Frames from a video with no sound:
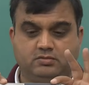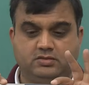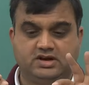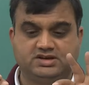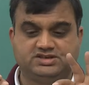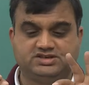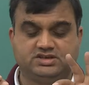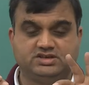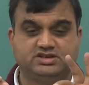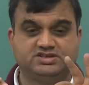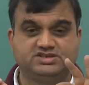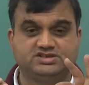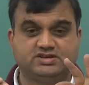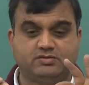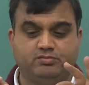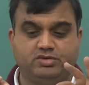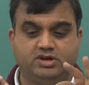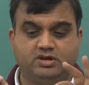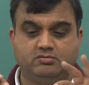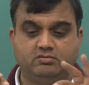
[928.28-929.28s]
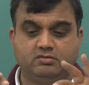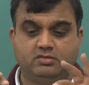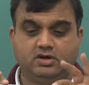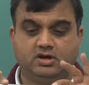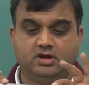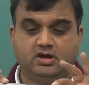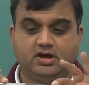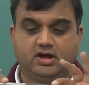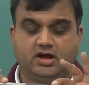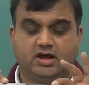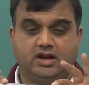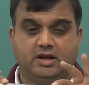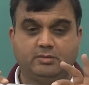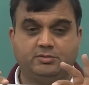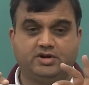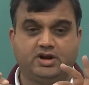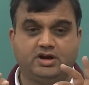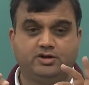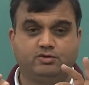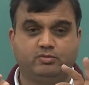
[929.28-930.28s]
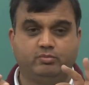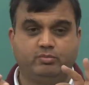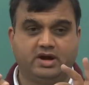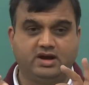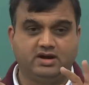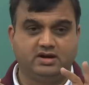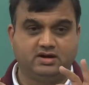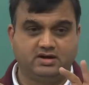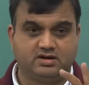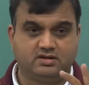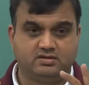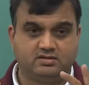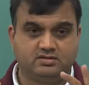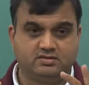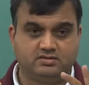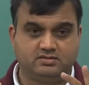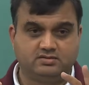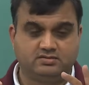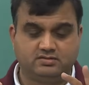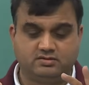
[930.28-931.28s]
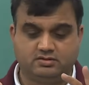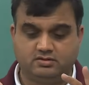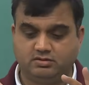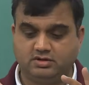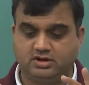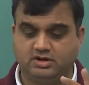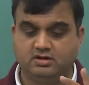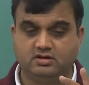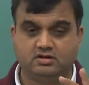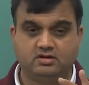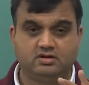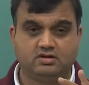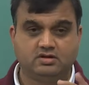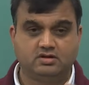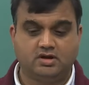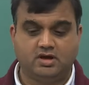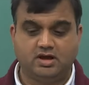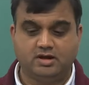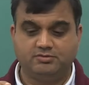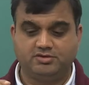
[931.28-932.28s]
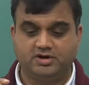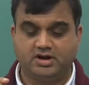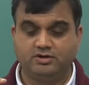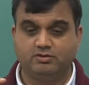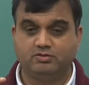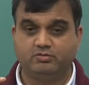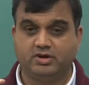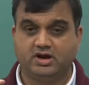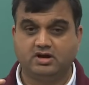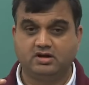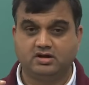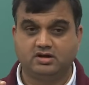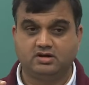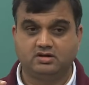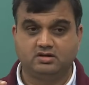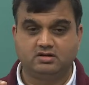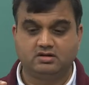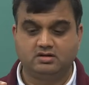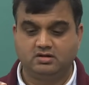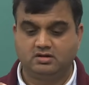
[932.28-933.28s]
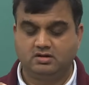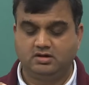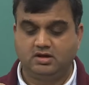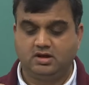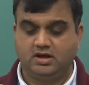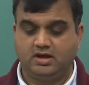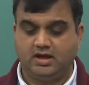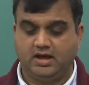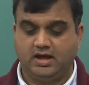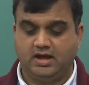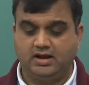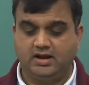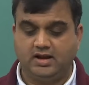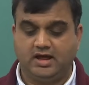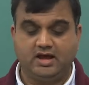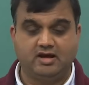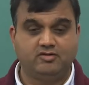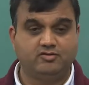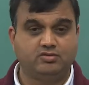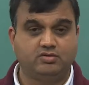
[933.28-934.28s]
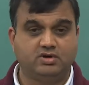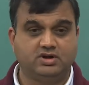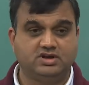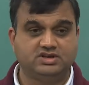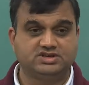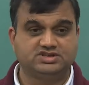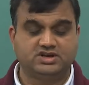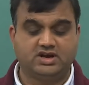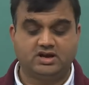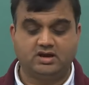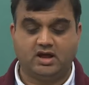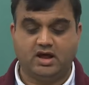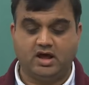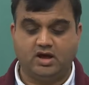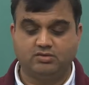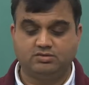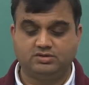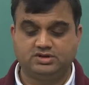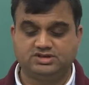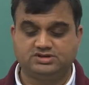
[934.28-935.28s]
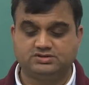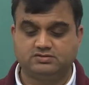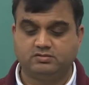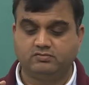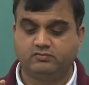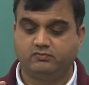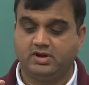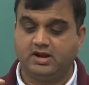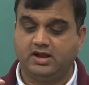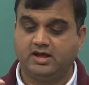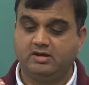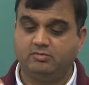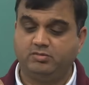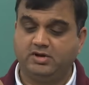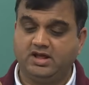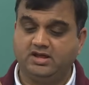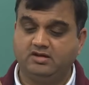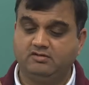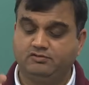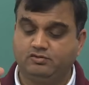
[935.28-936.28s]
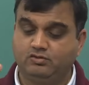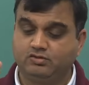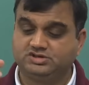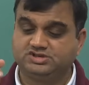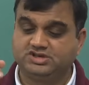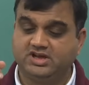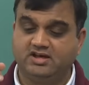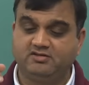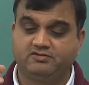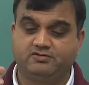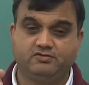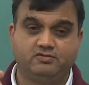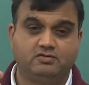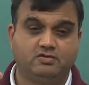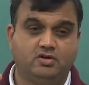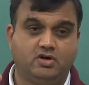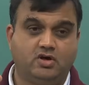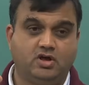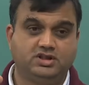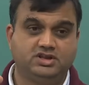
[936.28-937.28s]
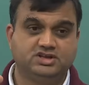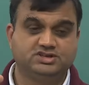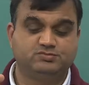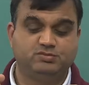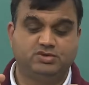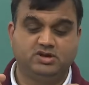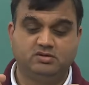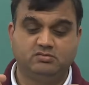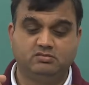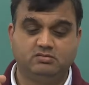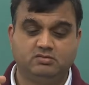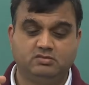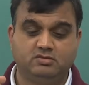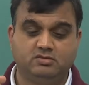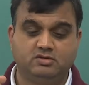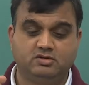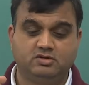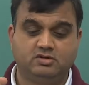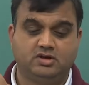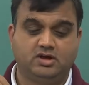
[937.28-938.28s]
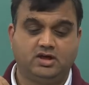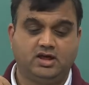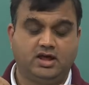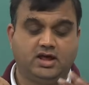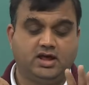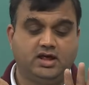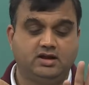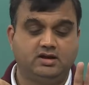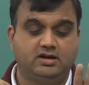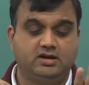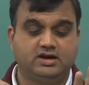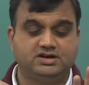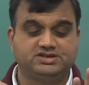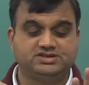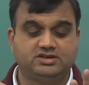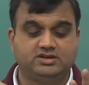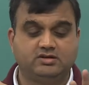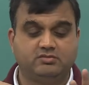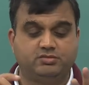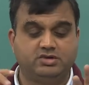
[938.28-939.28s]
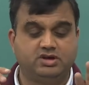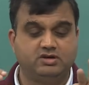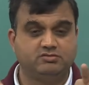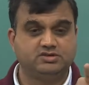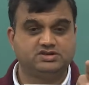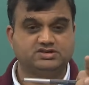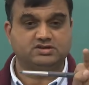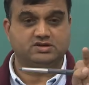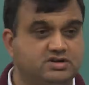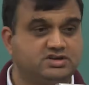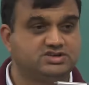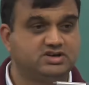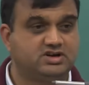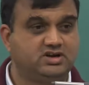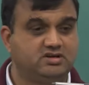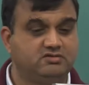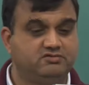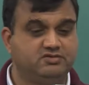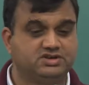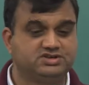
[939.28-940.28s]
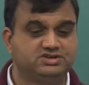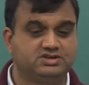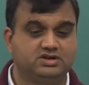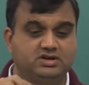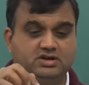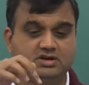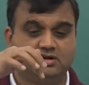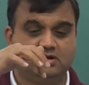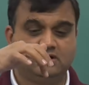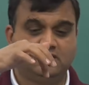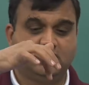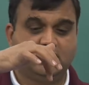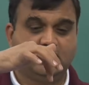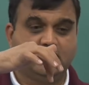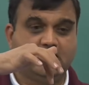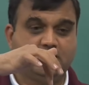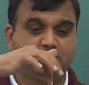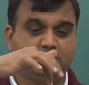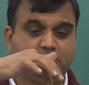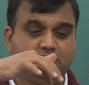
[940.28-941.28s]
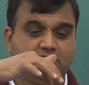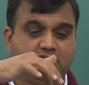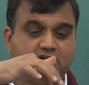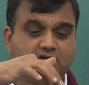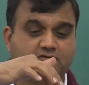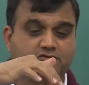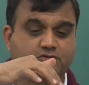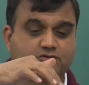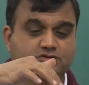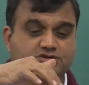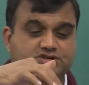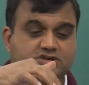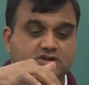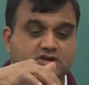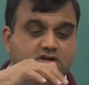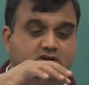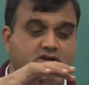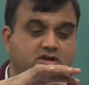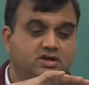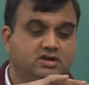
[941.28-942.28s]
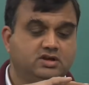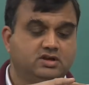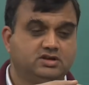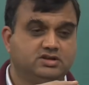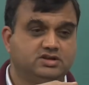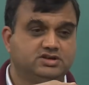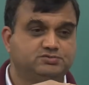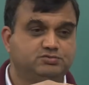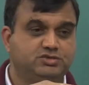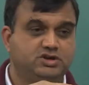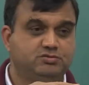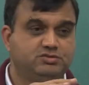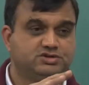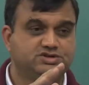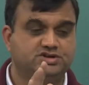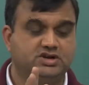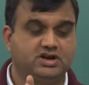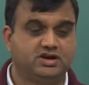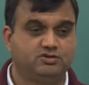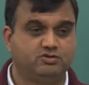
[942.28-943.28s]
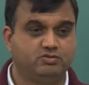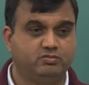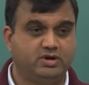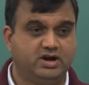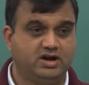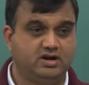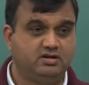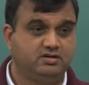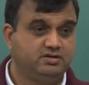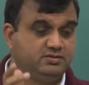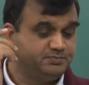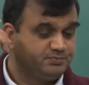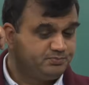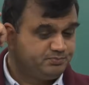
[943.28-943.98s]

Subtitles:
let us say this is a beam and I am trying to bend it, okay. I am trying to bend it and I have to understand how this, when I apply a force F on this beam and let us say the beam is rigidly fixed here and I am applying a force here, this beam is trying to bend,